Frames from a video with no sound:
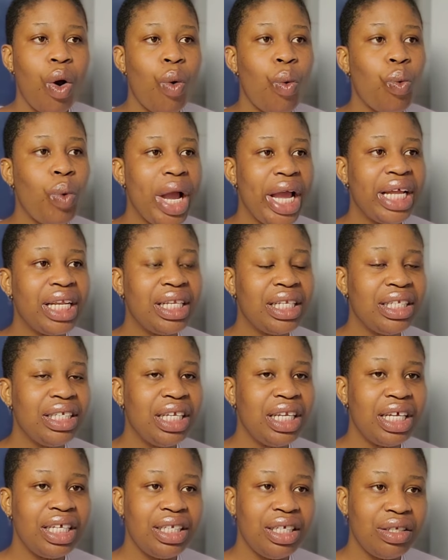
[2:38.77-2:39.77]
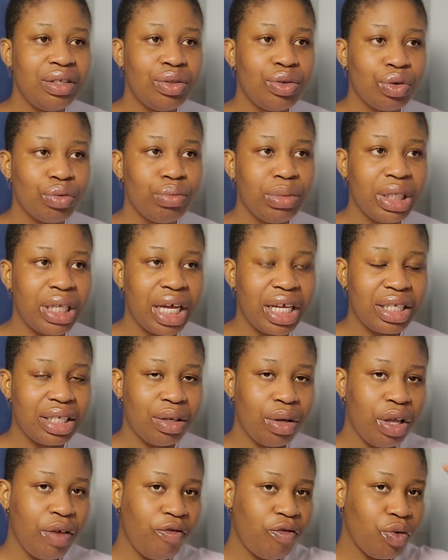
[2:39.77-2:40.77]
when the lady told me that
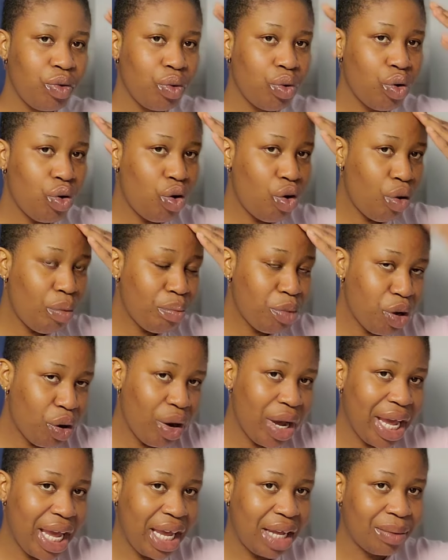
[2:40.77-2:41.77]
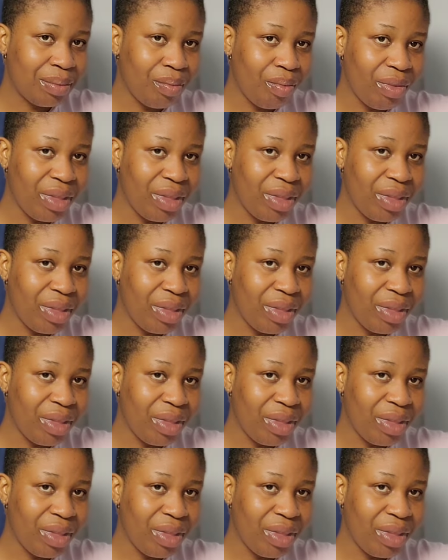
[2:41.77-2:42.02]
if you comb your hair,